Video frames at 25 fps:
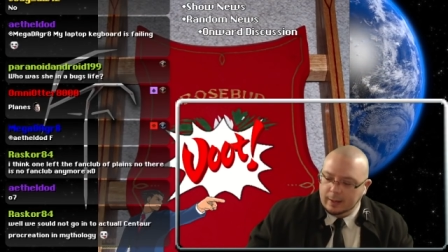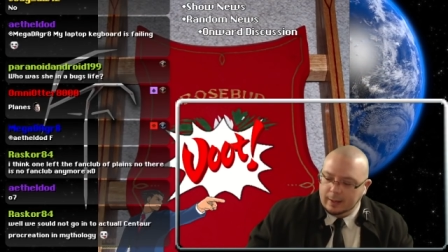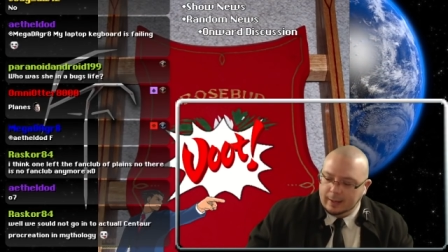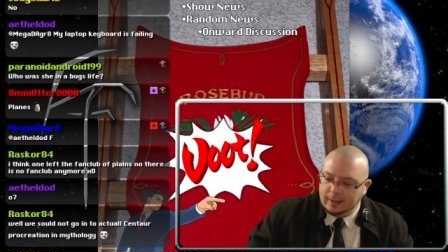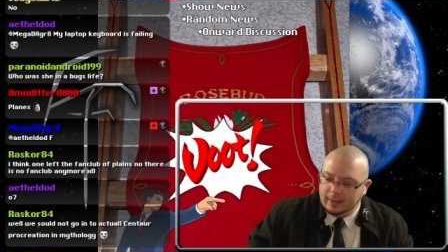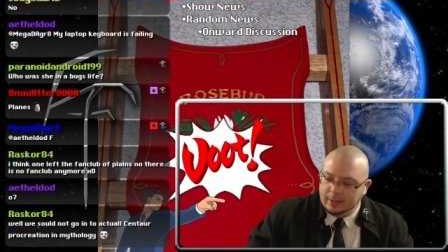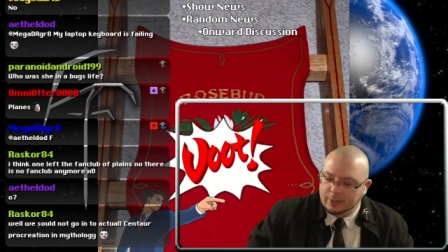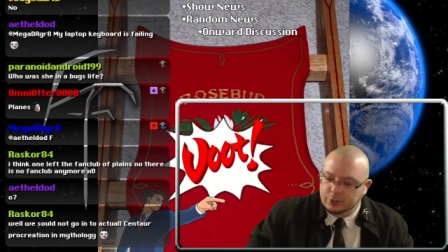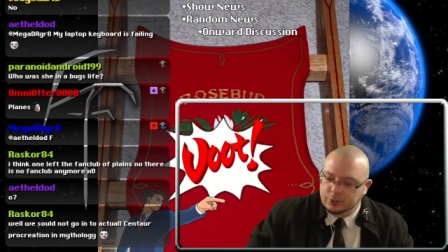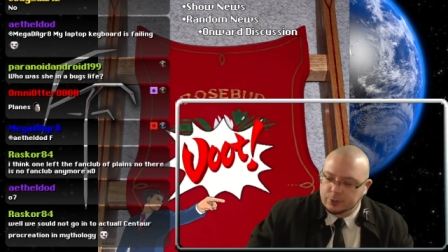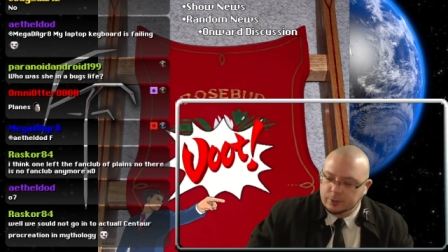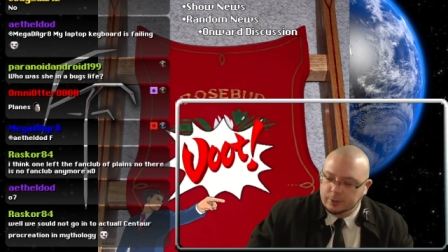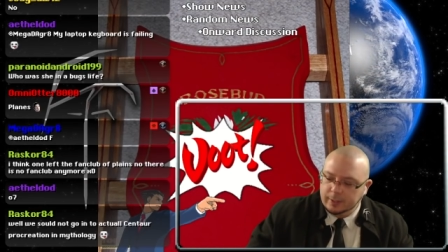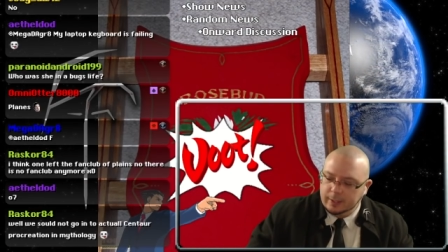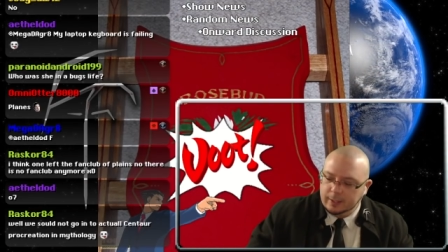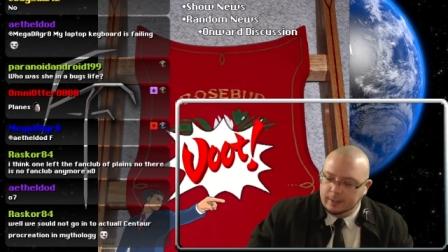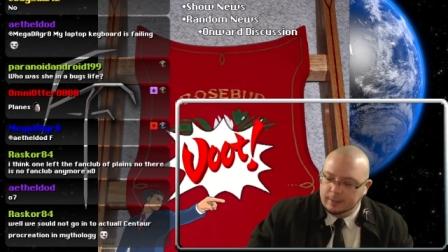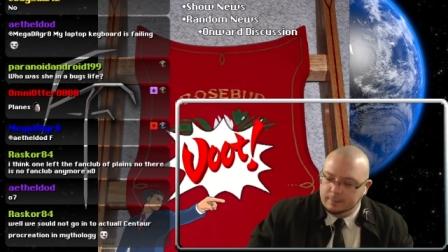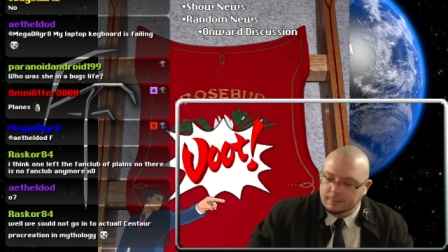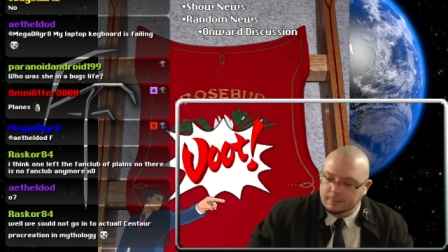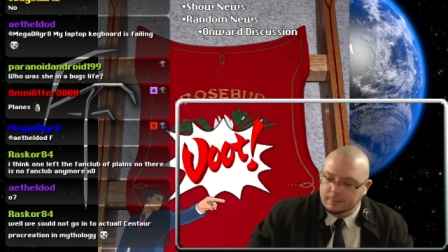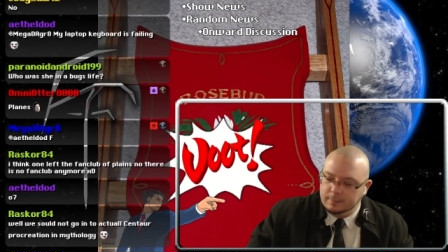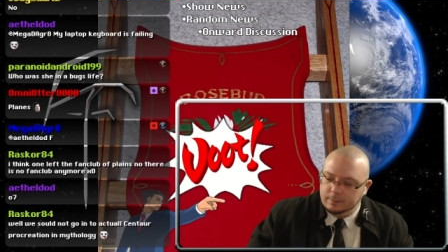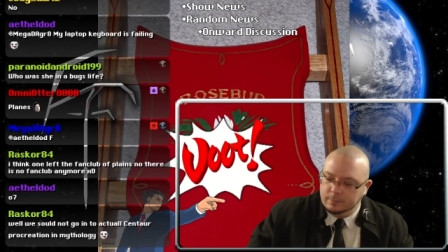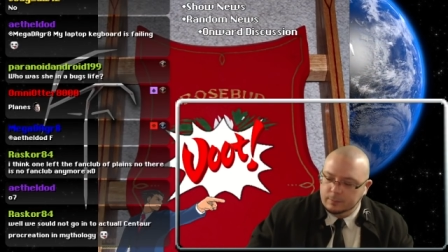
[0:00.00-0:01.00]

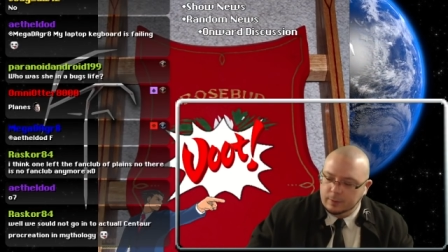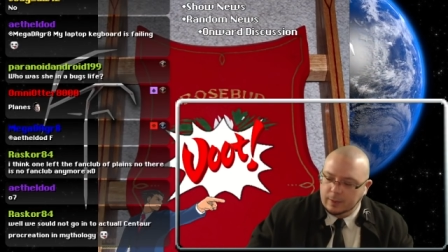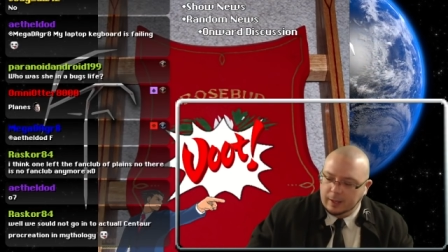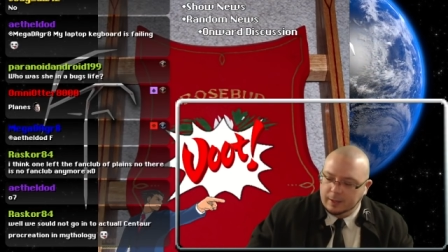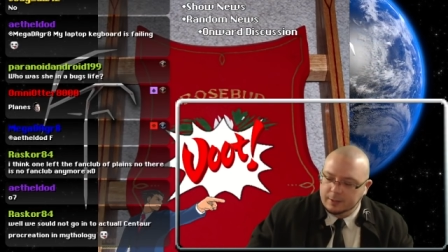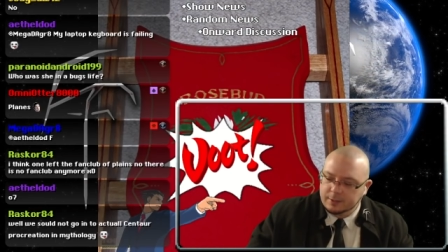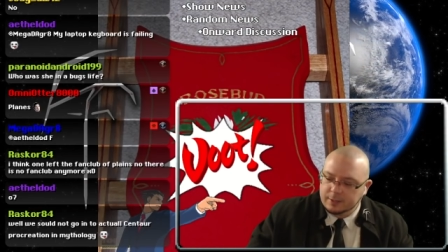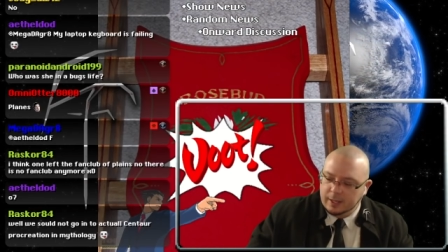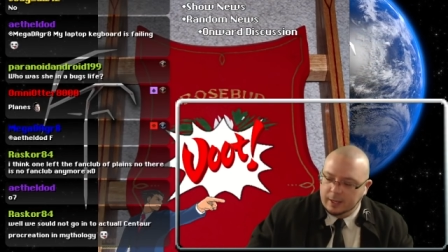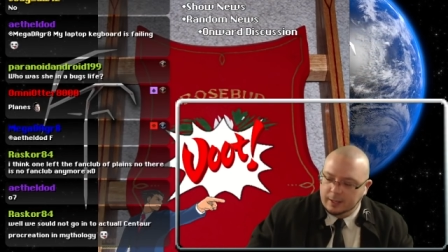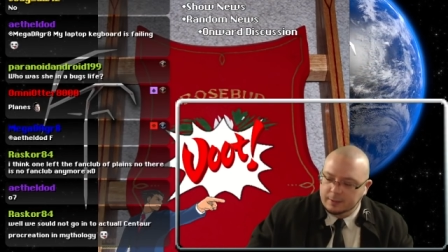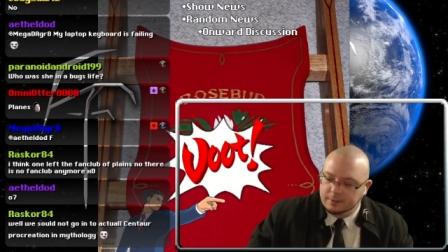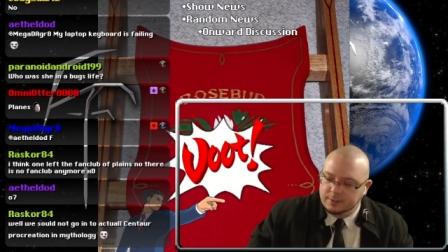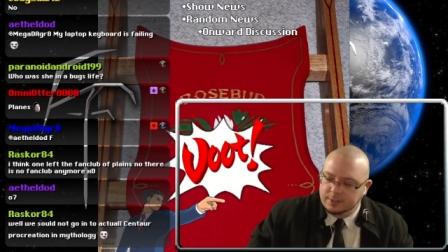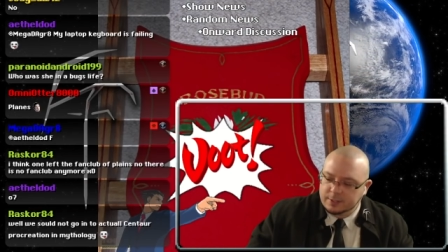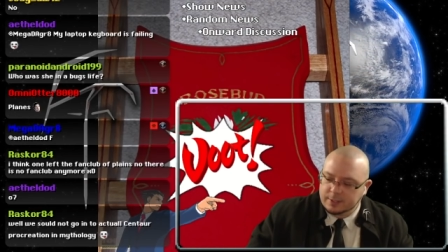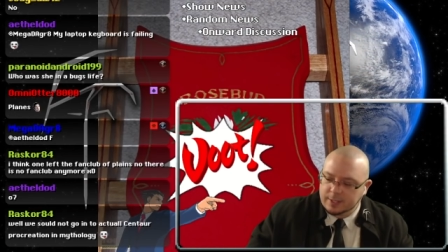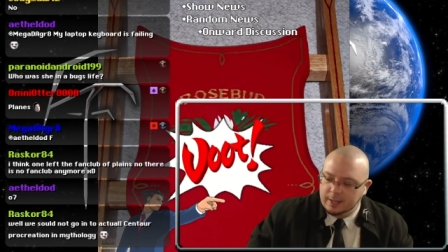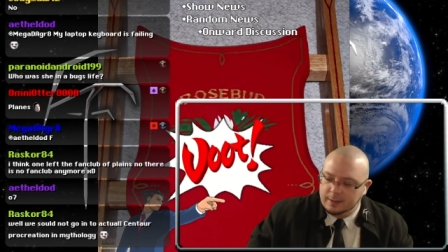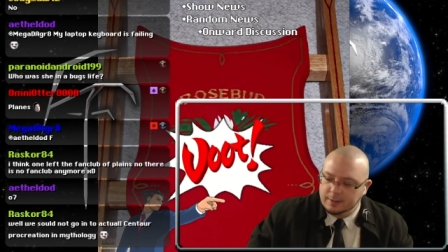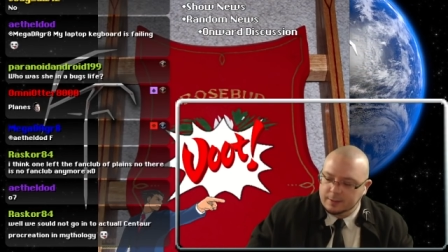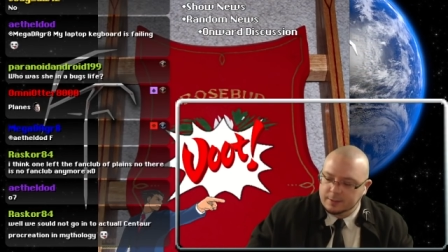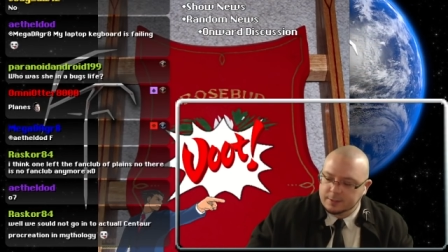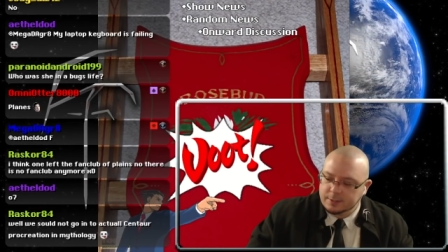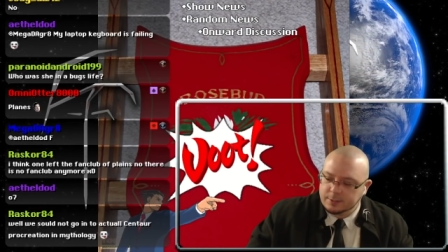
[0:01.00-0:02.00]
actually, well, I'd say
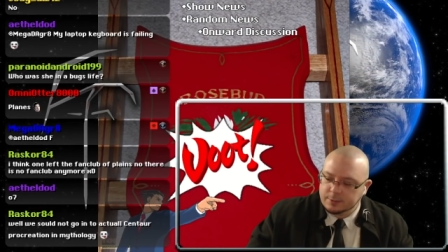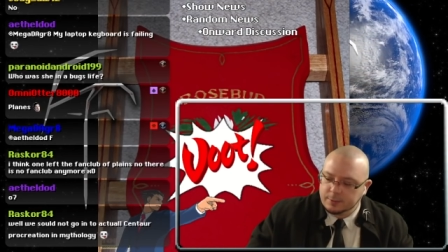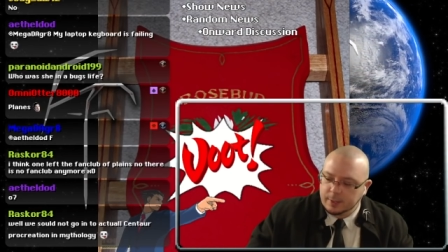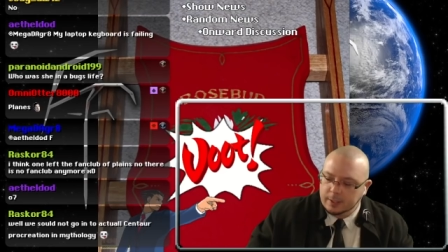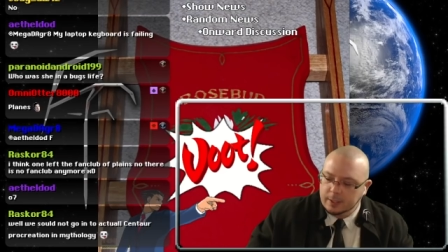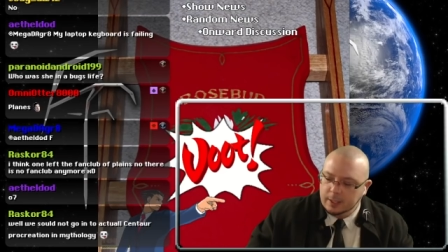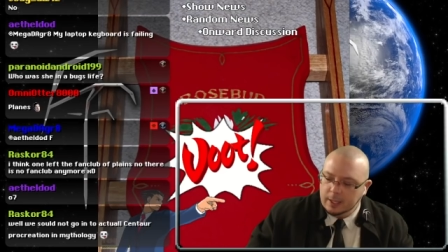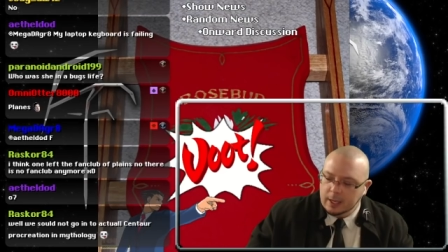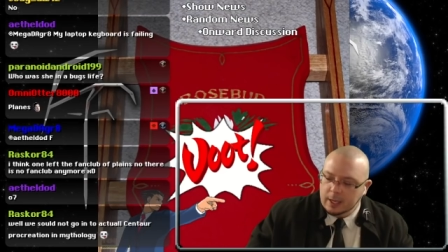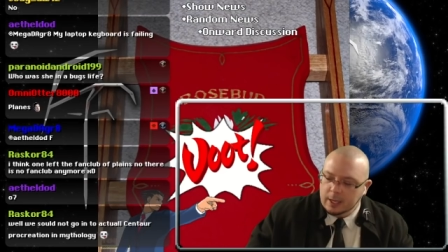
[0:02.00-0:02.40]
this way.